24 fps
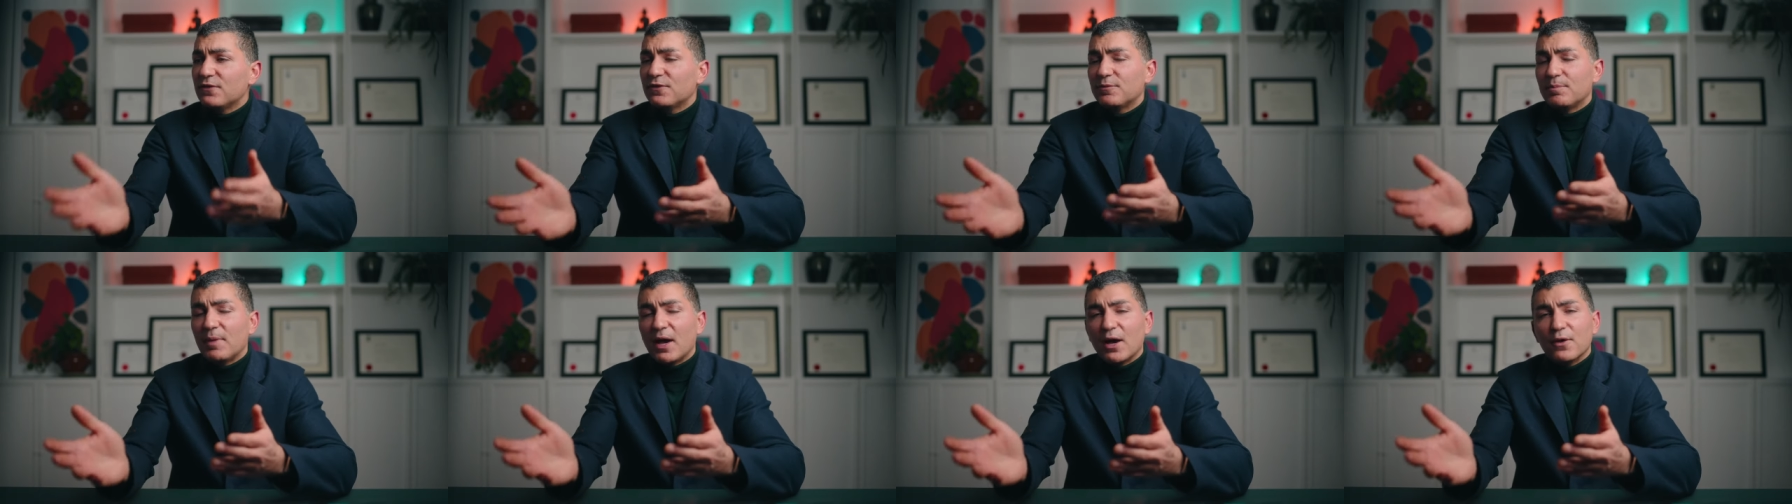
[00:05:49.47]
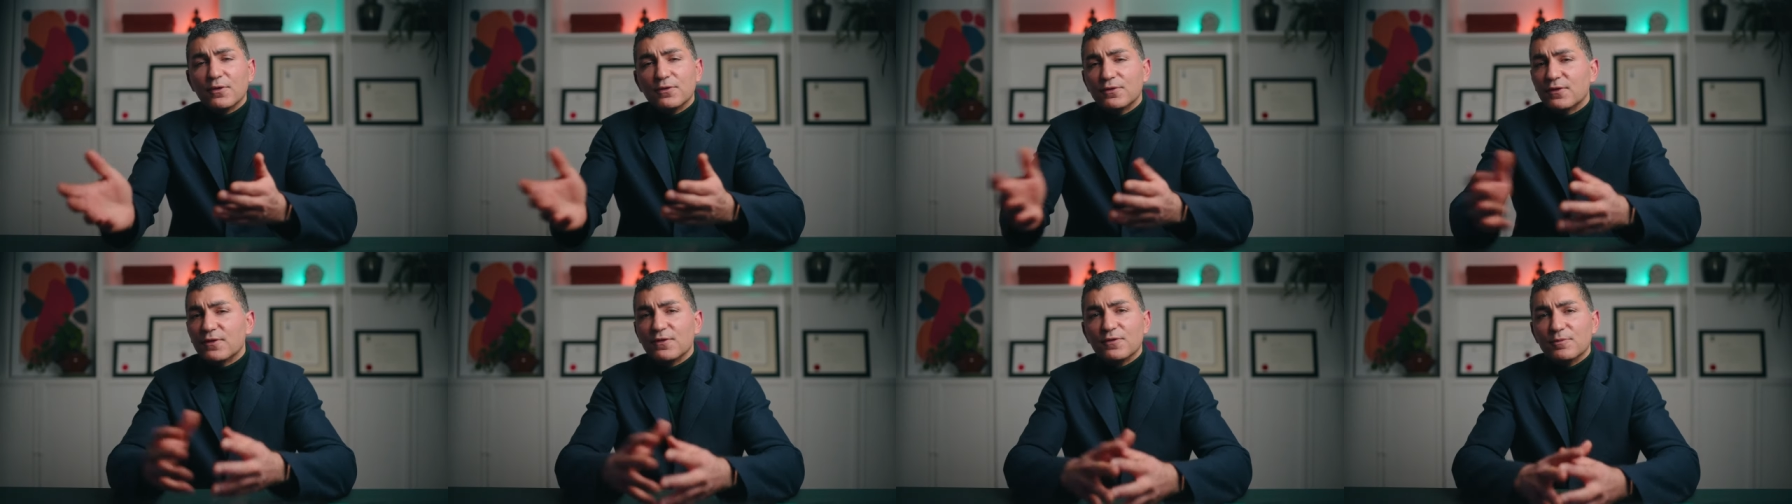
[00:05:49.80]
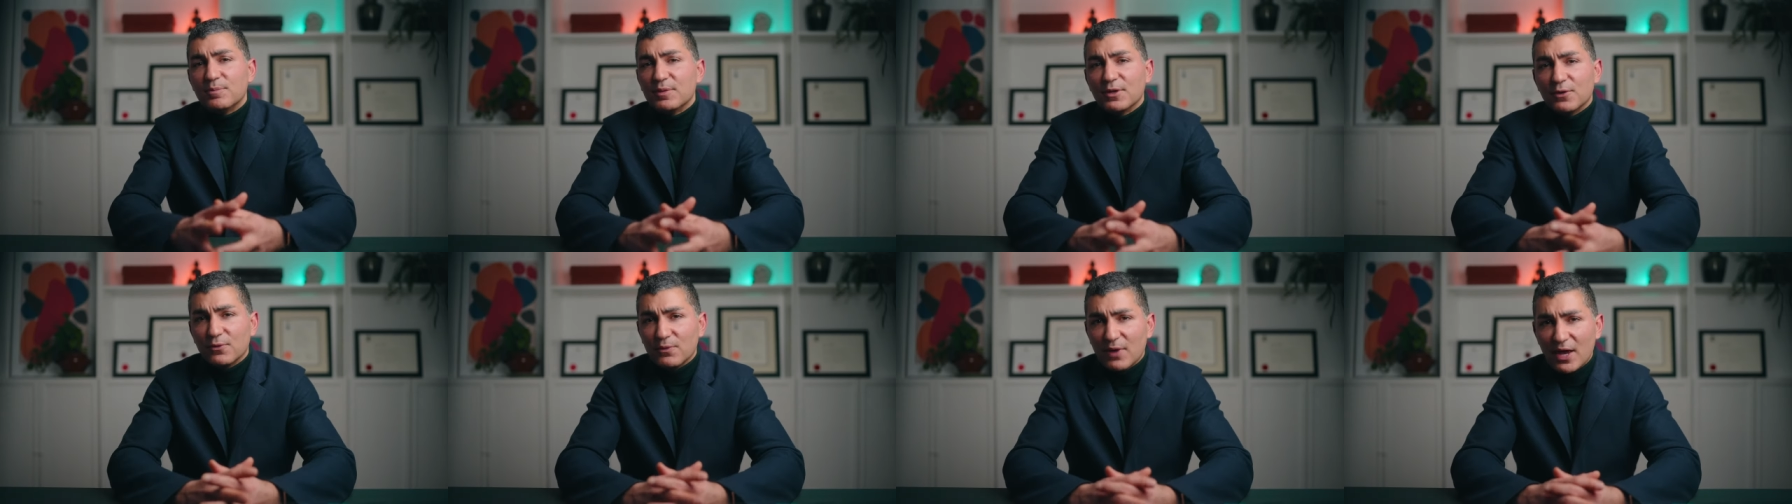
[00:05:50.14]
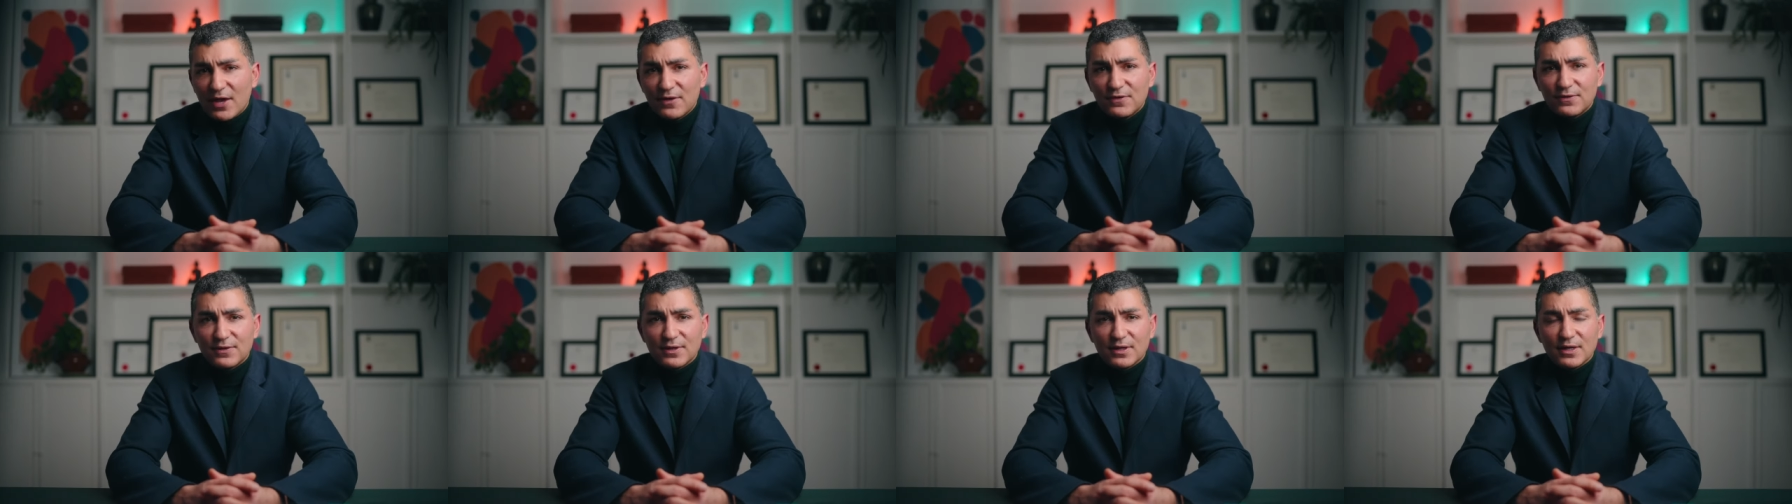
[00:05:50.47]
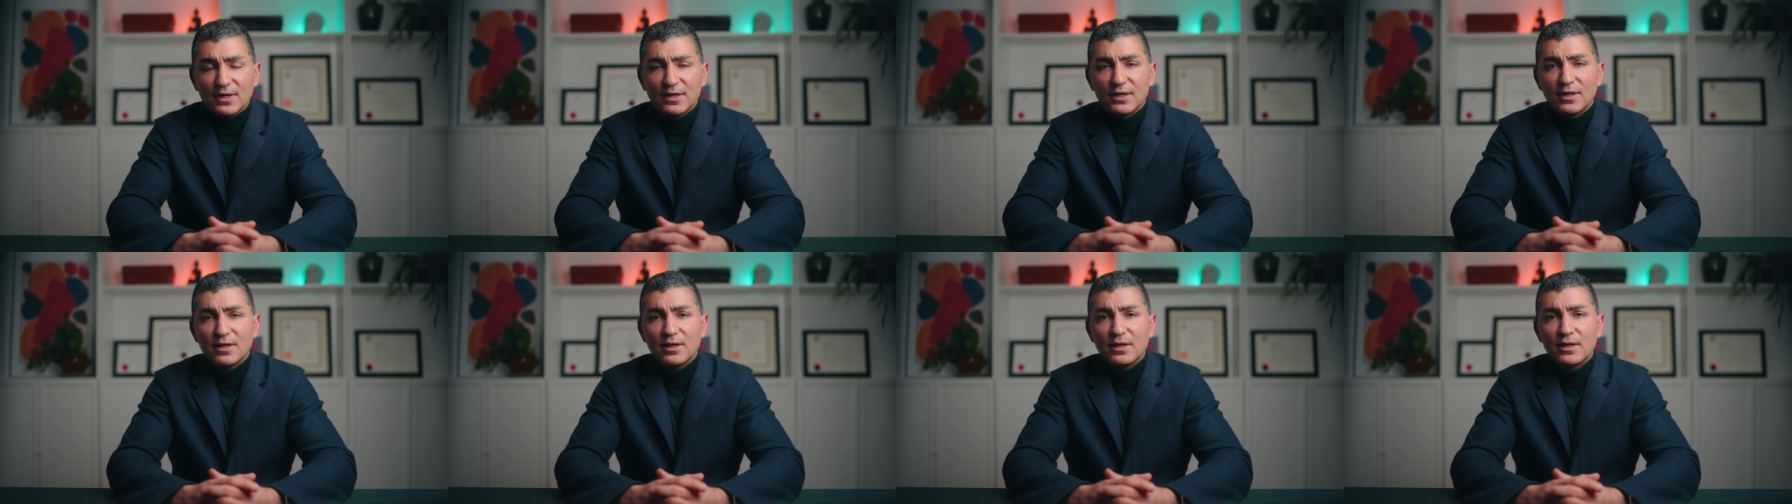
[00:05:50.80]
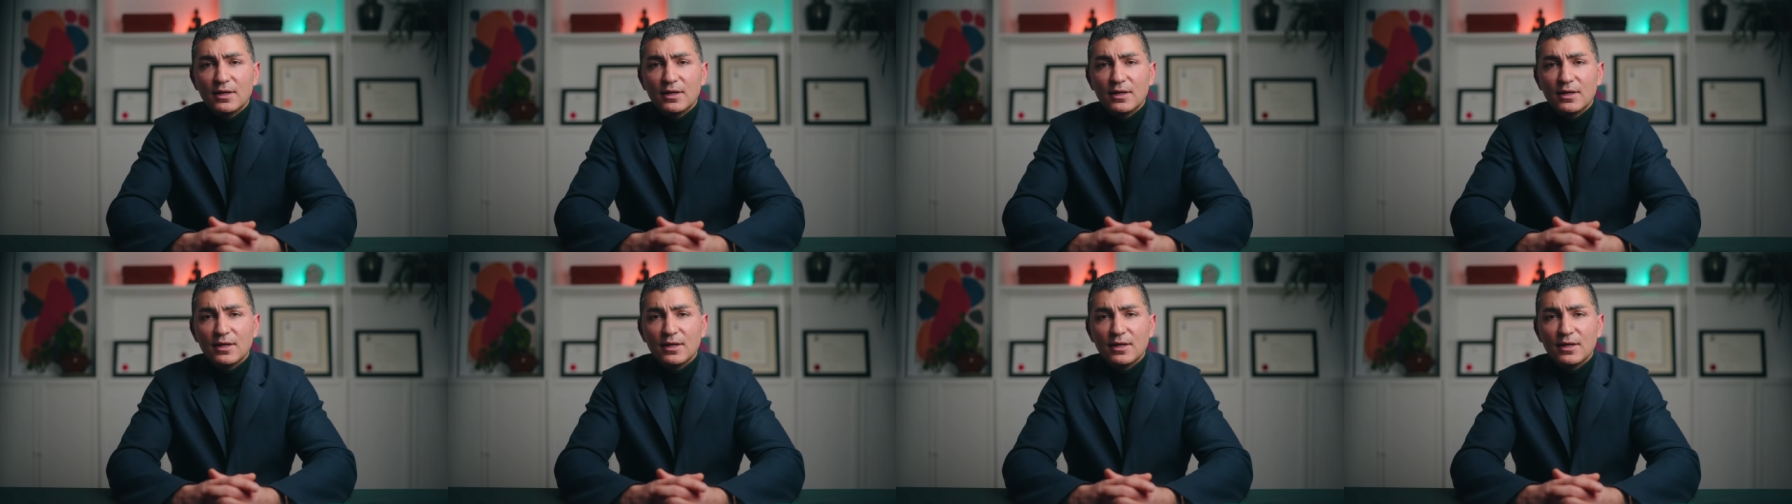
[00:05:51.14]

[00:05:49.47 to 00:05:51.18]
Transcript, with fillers: spouse has been arrested